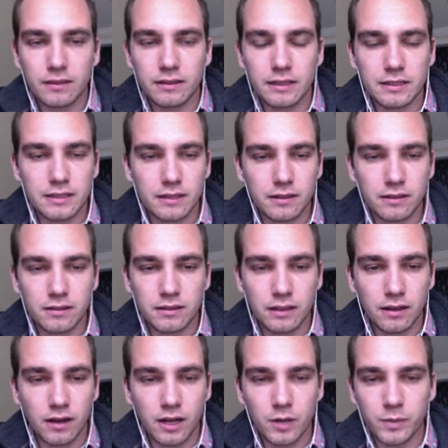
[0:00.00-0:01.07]
its
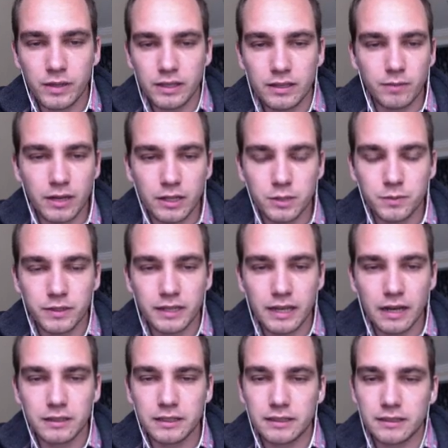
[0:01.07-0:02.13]
economy in miles per
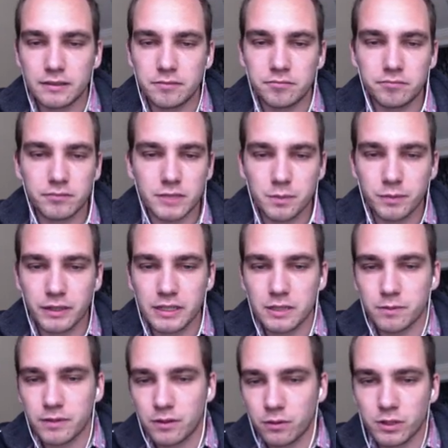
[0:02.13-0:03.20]
gallon
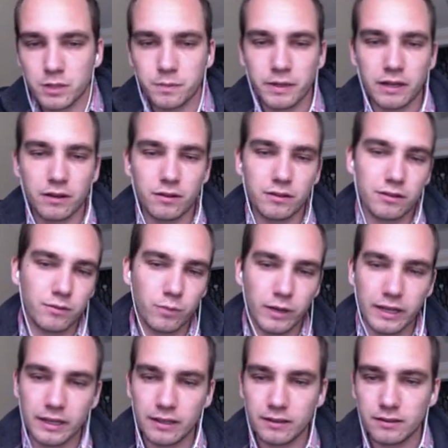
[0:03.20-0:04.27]
displacement horsepower
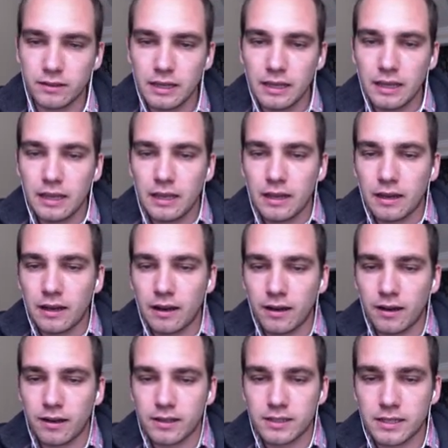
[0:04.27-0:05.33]
weight
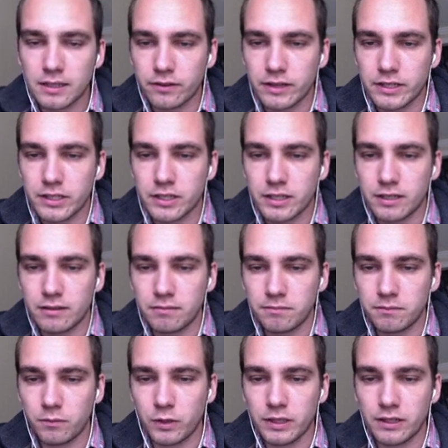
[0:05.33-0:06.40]
uh, acceleration
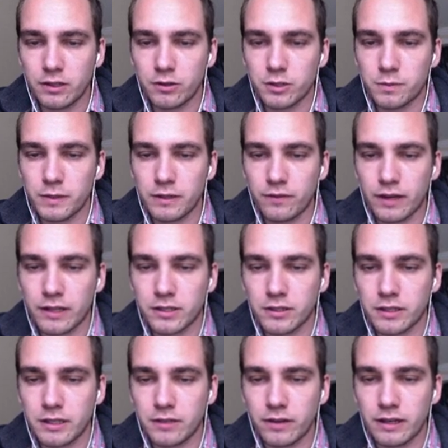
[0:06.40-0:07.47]
what year it was
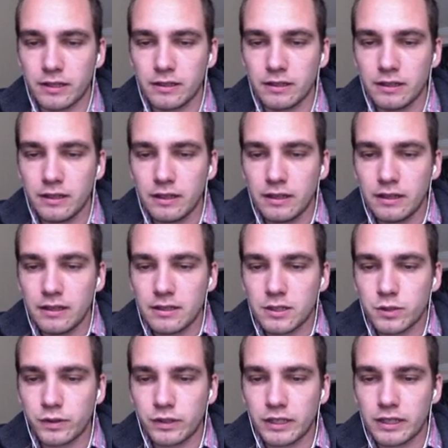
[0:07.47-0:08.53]
manufactured in right
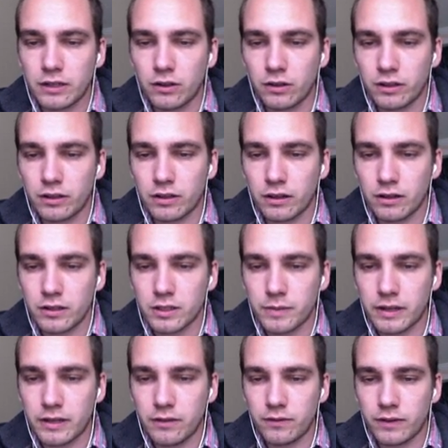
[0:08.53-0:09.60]
so if you look at all the cars
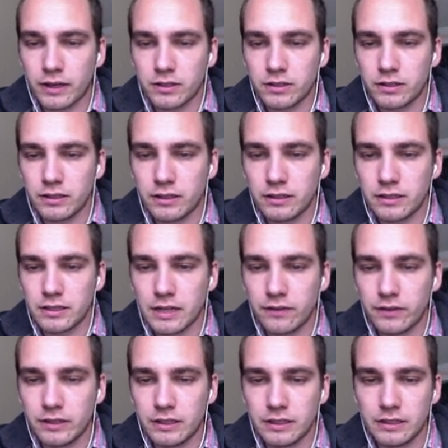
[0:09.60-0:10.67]
manufactured in the
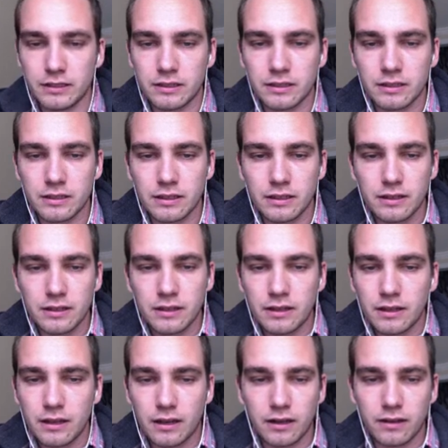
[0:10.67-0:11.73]
70s
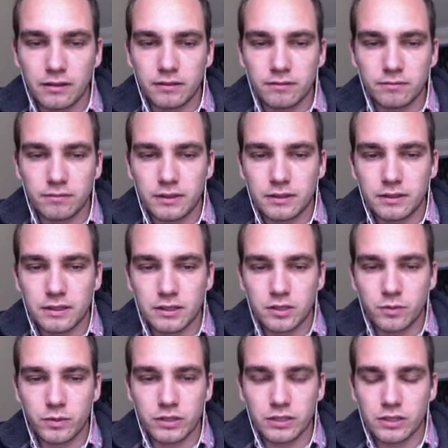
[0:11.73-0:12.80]
uh,
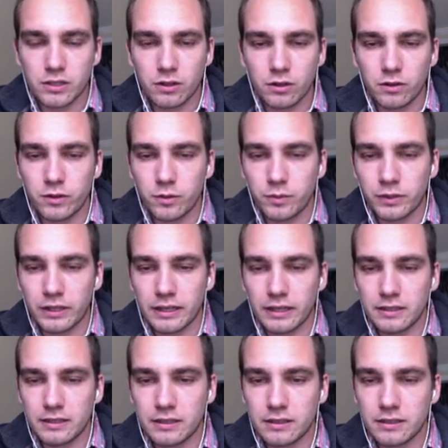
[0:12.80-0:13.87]
distributions all over the
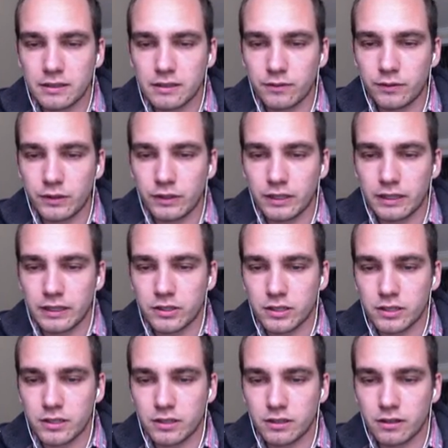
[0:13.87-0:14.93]
place if we look at
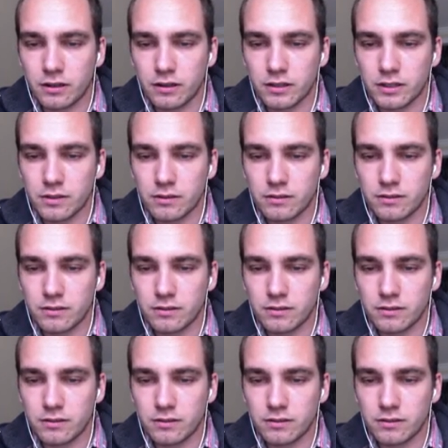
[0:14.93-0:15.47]
just the cars